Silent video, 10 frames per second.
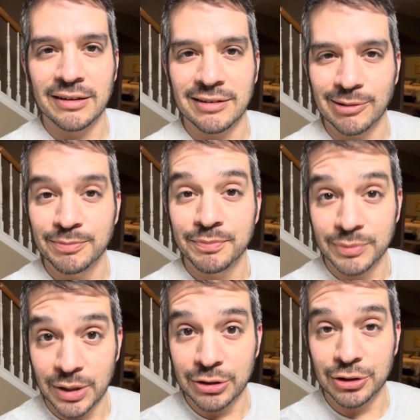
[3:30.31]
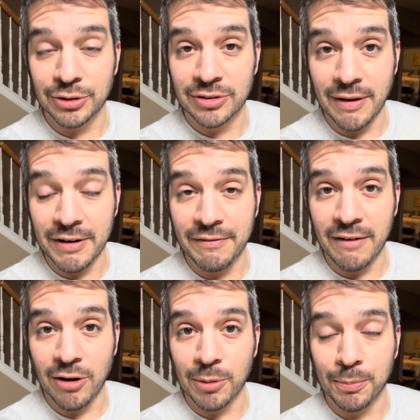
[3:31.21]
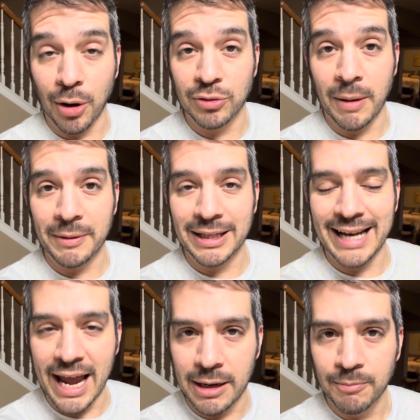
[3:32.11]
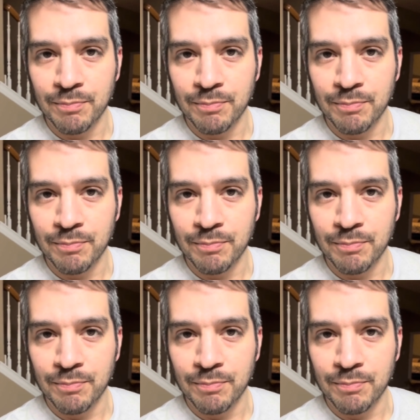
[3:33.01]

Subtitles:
So there's your 75 hard pro tip of the day.